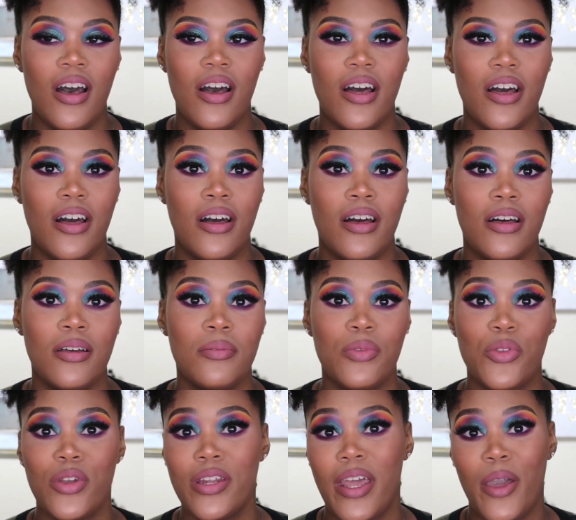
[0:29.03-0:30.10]

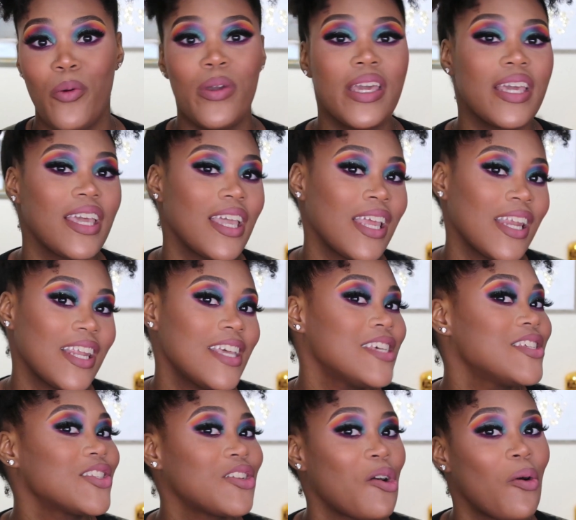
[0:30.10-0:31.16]
3-day weekend
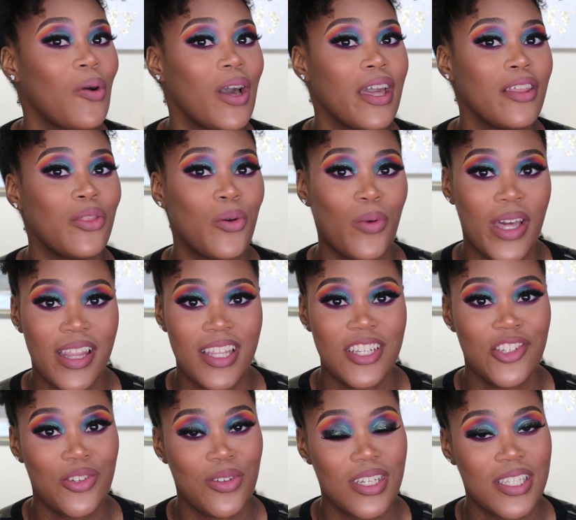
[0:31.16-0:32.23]
is going the way
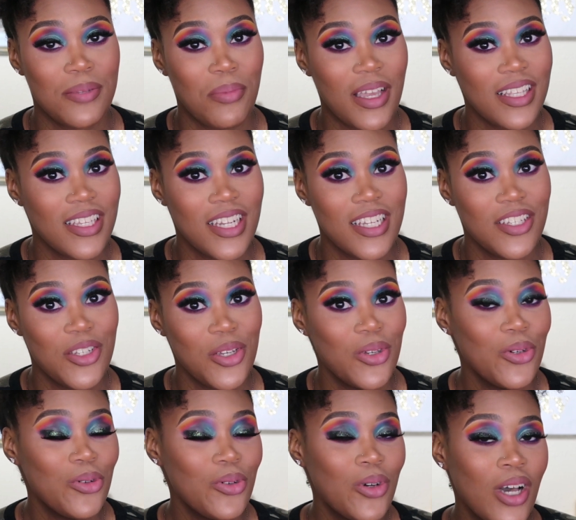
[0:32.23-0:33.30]
that you expected it
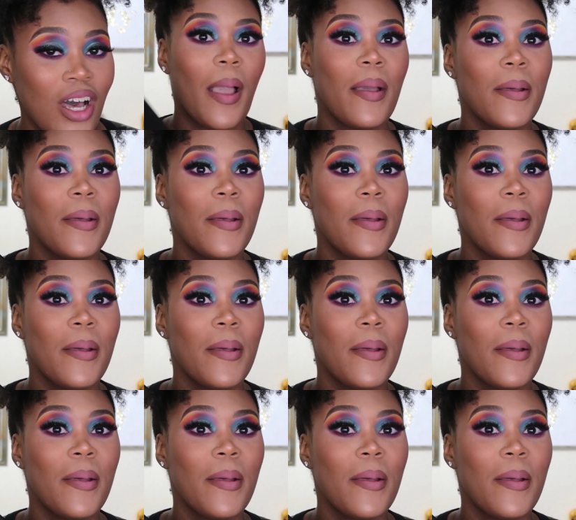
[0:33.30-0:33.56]
to.